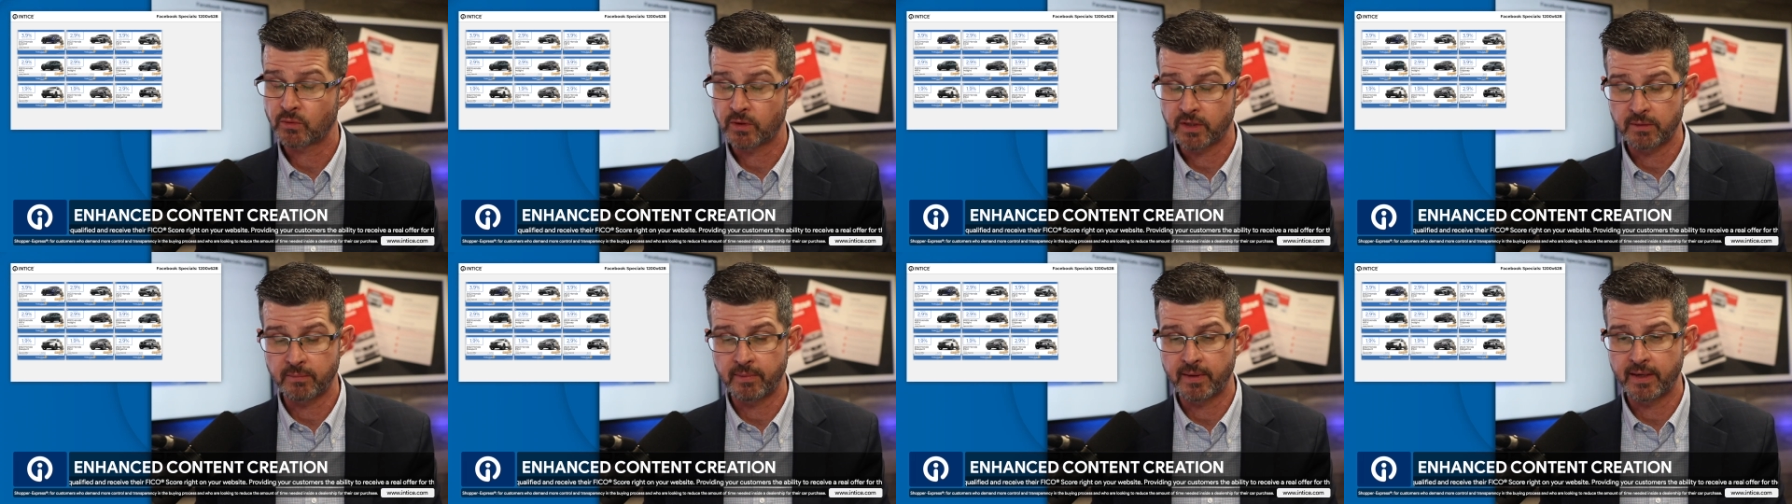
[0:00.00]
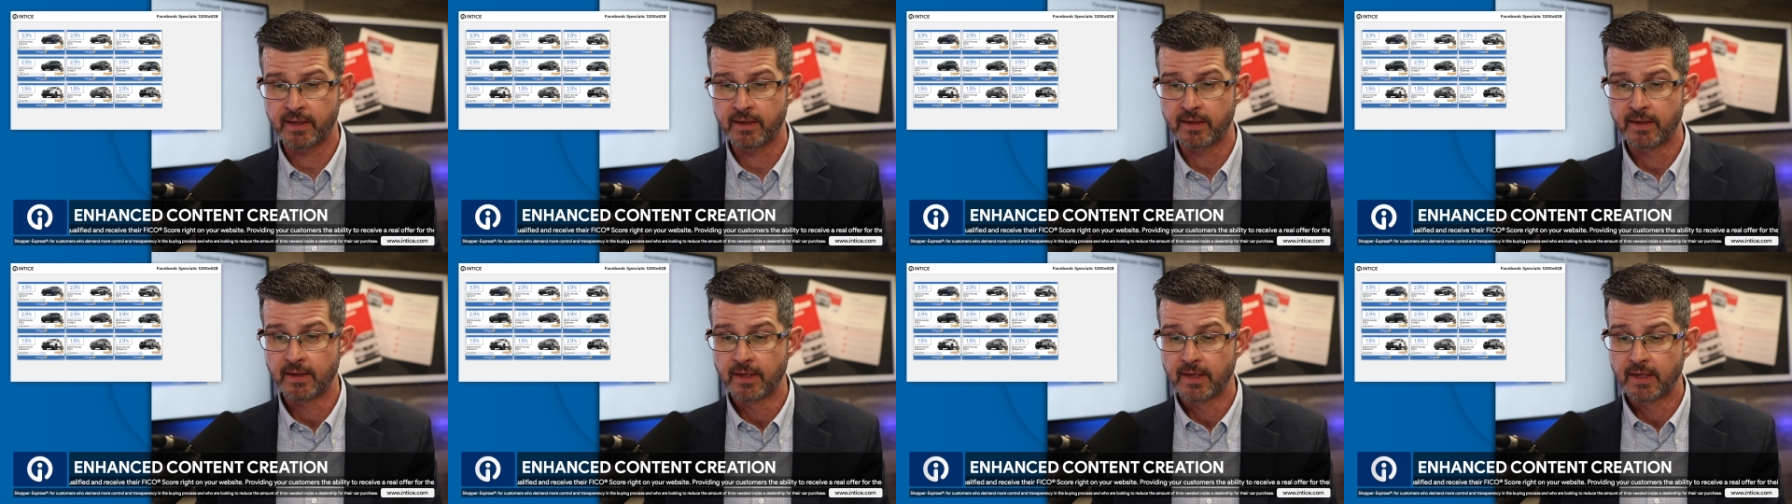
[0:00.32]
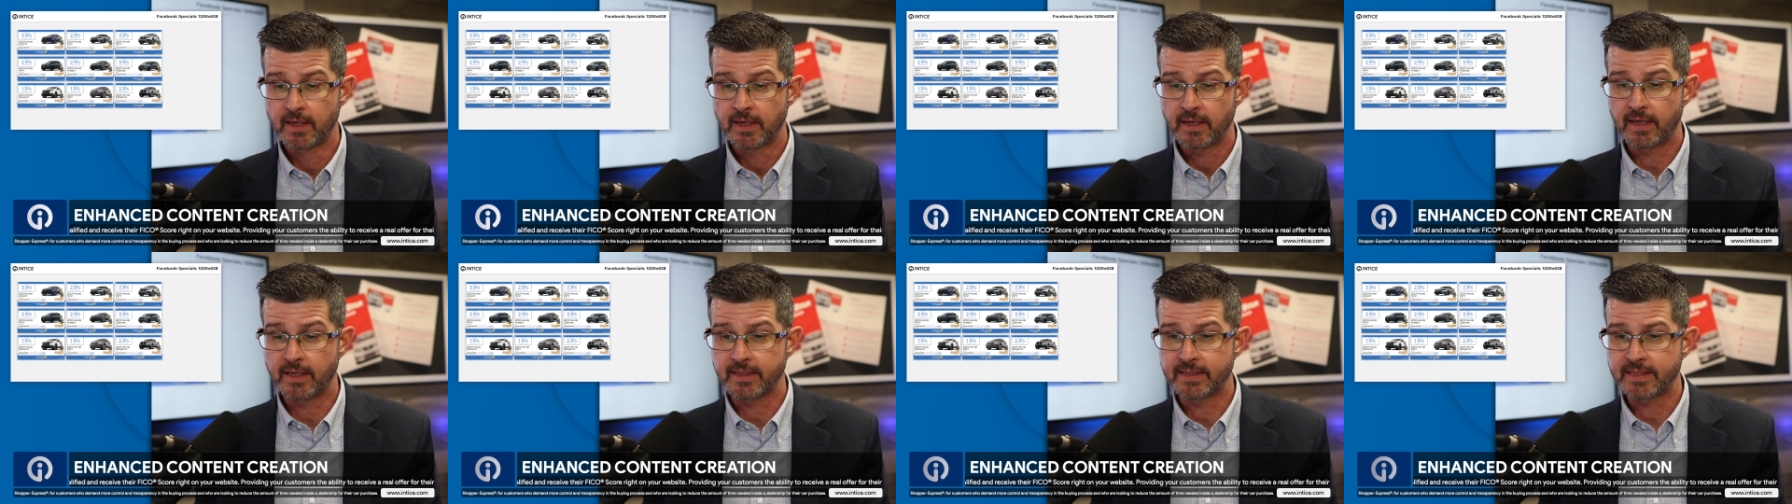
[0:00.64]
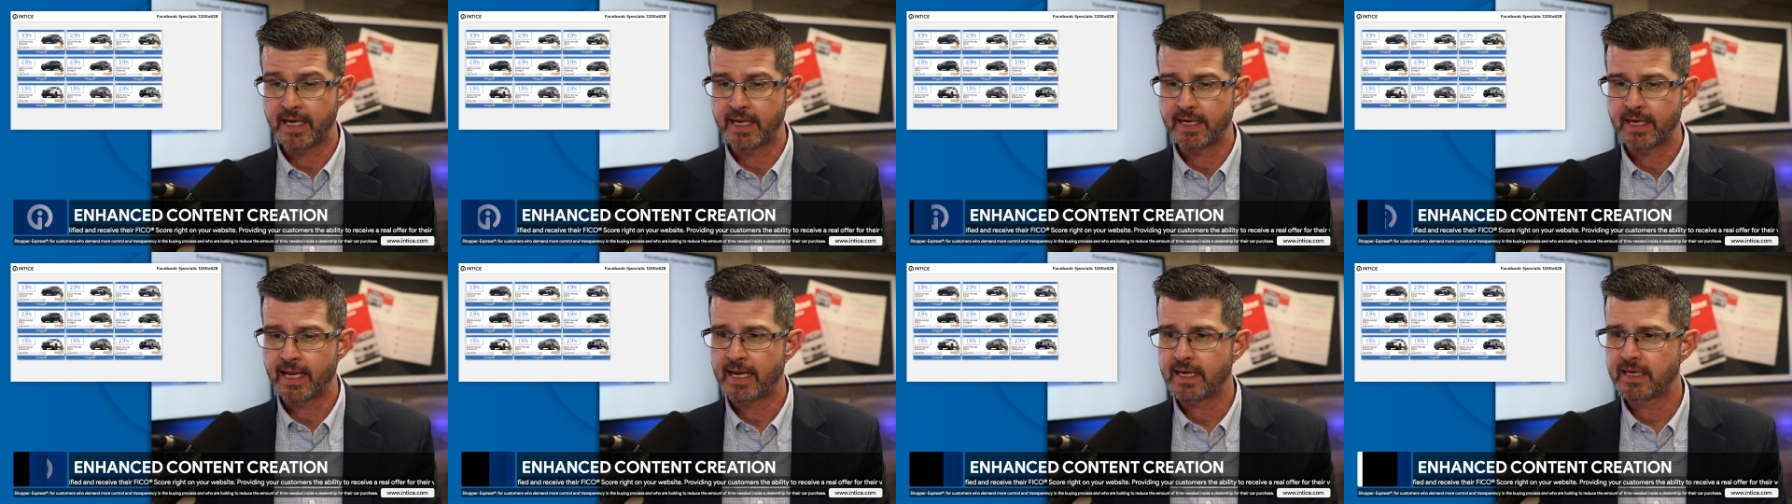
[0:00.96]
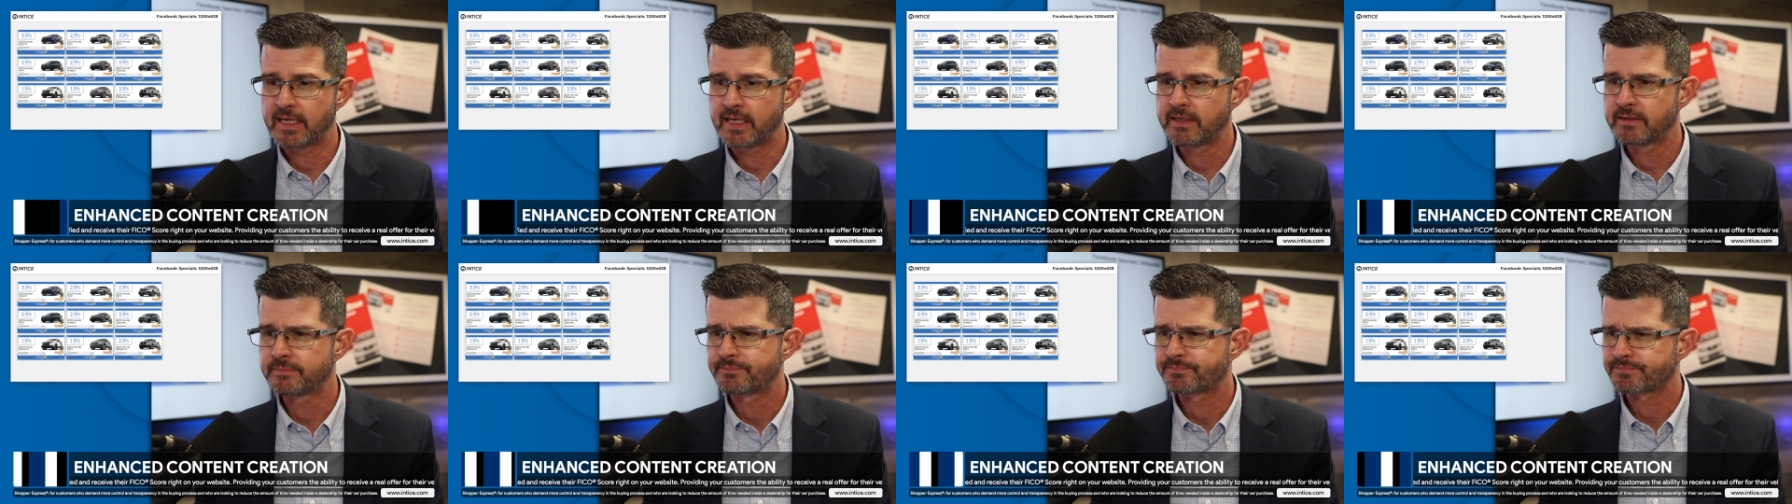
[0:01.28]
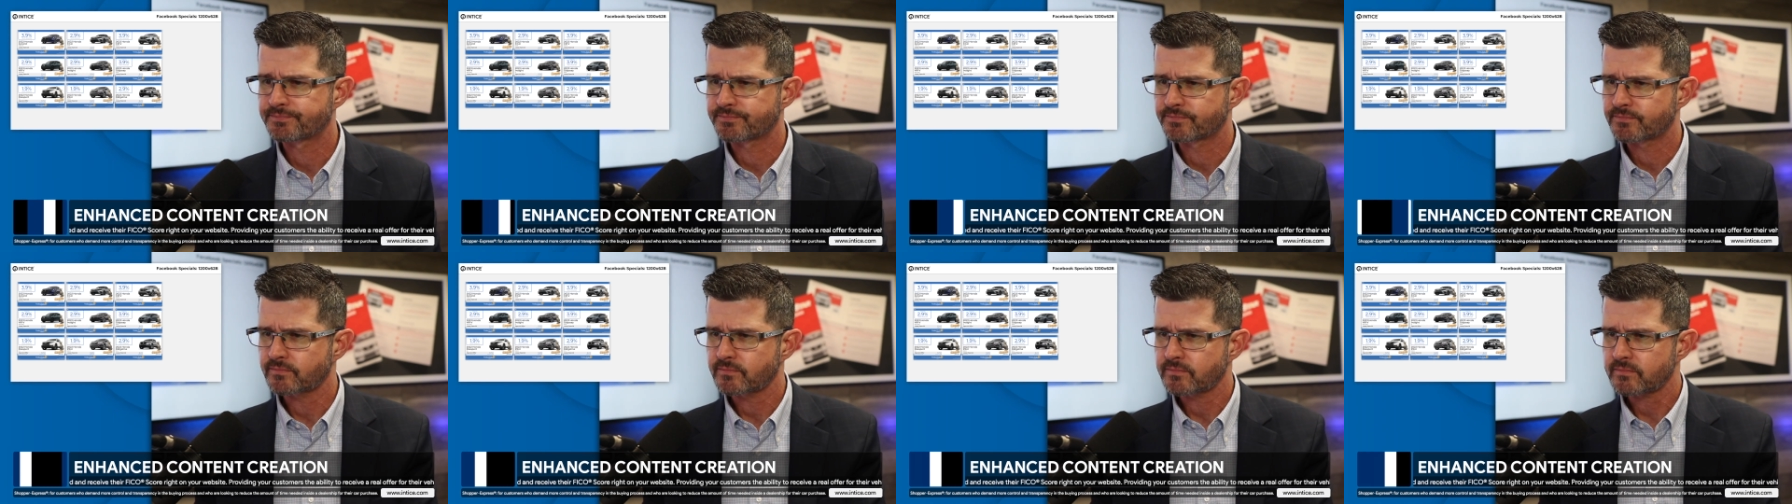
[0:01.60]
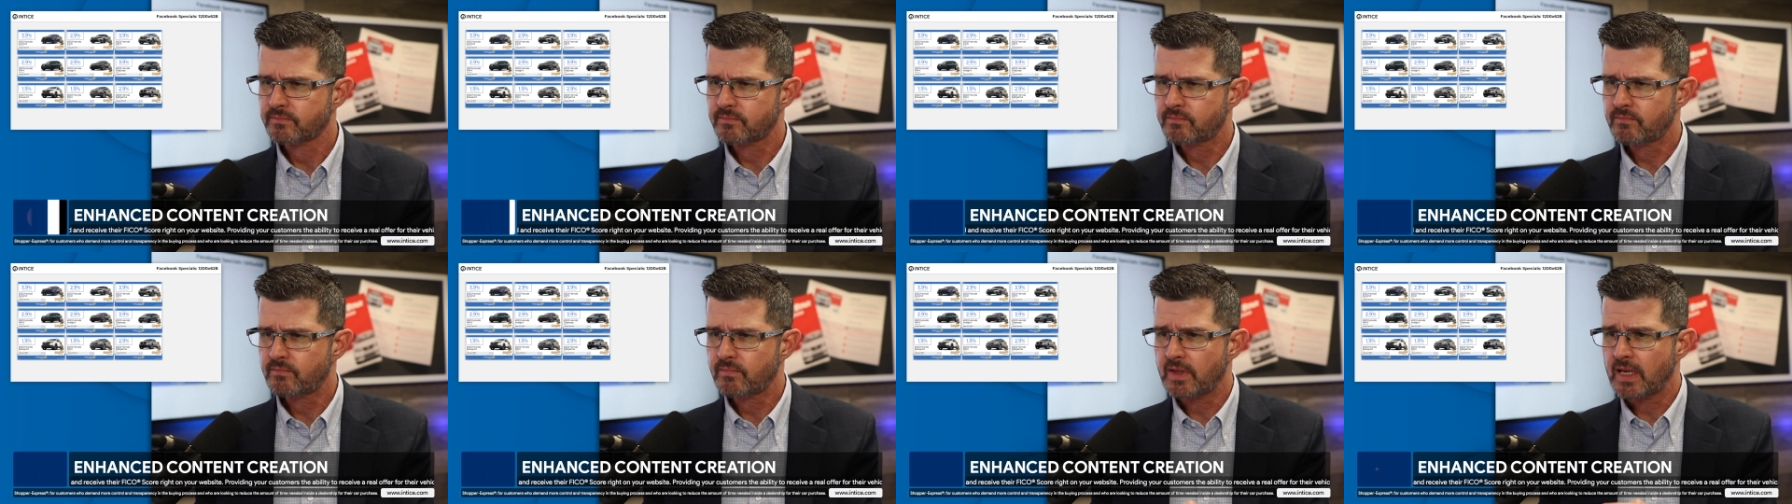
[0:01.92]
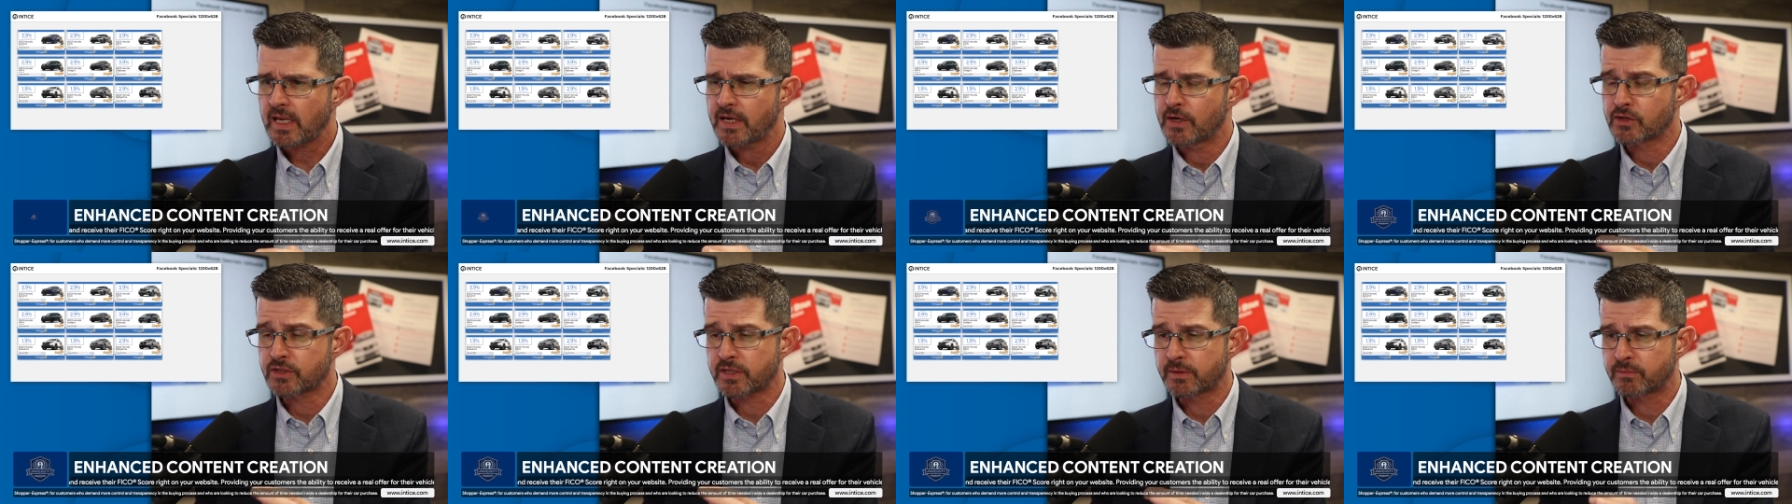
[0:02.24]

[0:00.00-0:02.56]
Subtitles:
by 1080. Here's